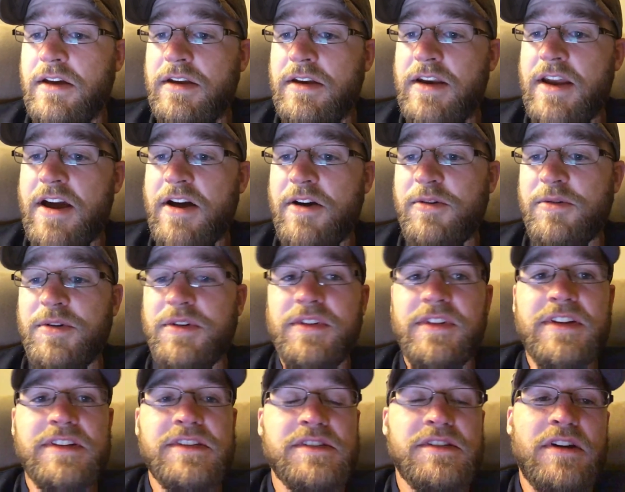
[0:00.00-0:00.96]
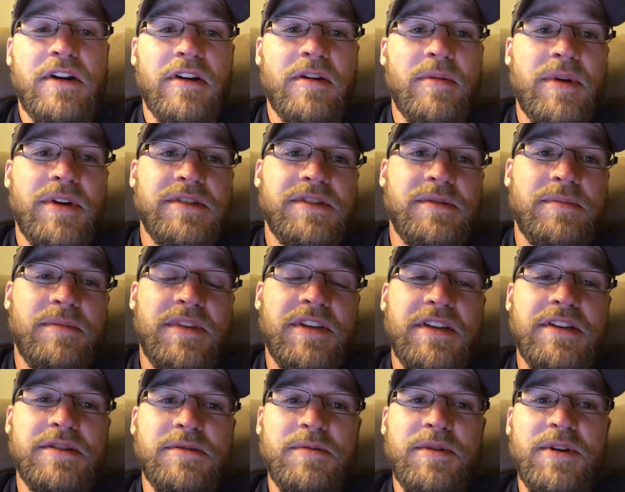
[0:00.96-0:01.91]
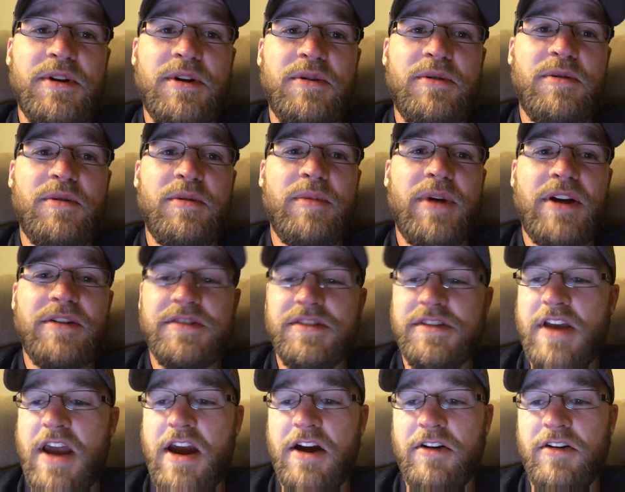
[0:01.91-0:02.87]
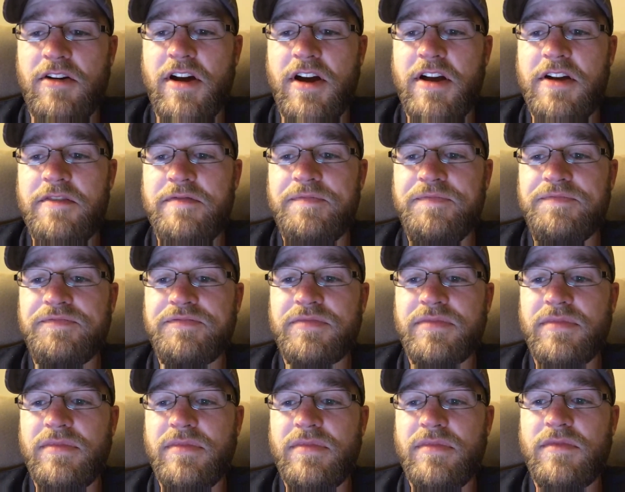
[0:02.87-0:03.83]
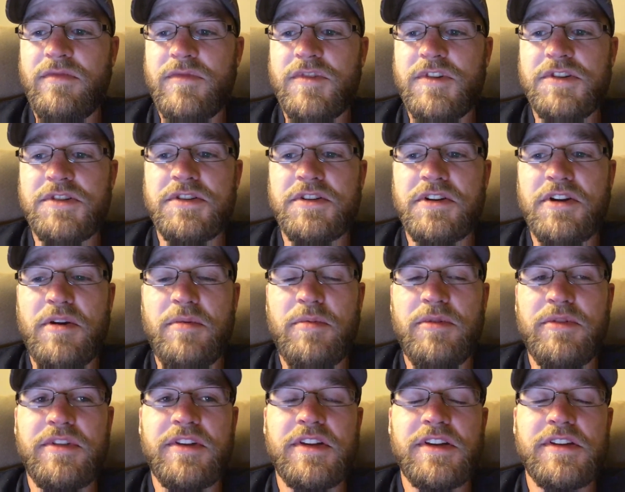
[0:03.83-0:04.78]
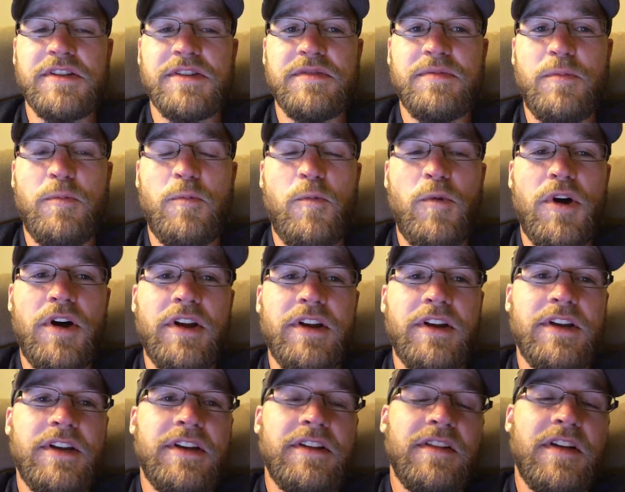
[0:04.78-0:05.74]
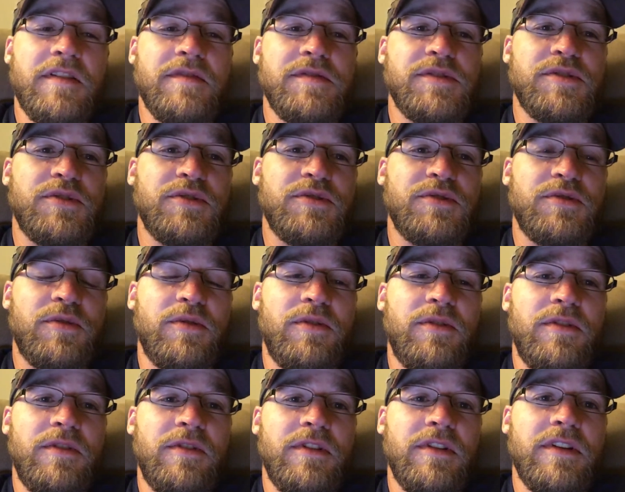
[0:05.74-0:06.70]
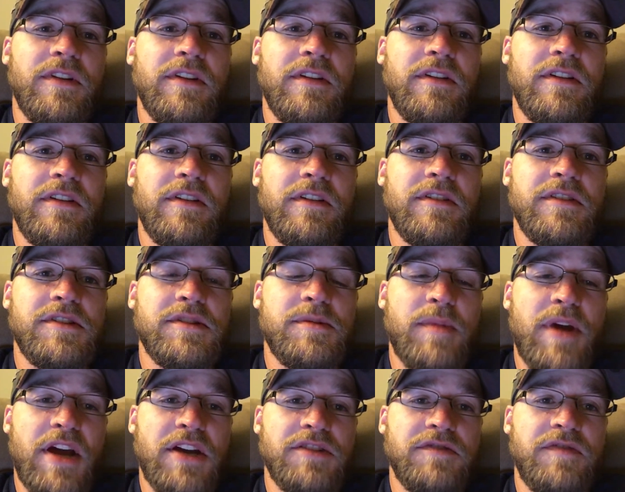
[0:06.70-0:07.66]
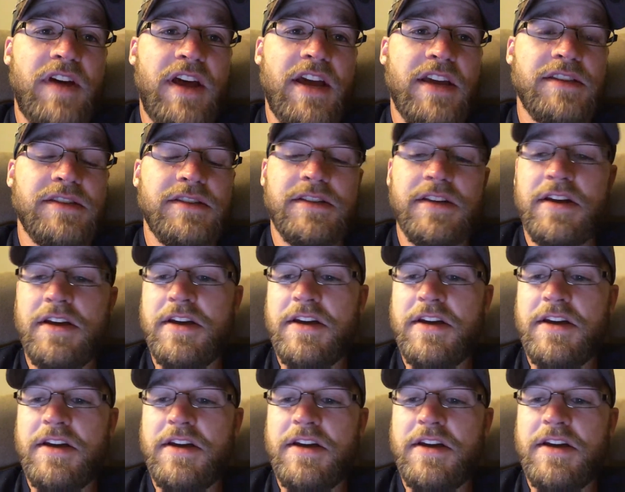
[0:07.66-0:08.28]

Now, let's talk about some things we know about Sakurai. Just a couple things. One, he loves to troll Smash fans.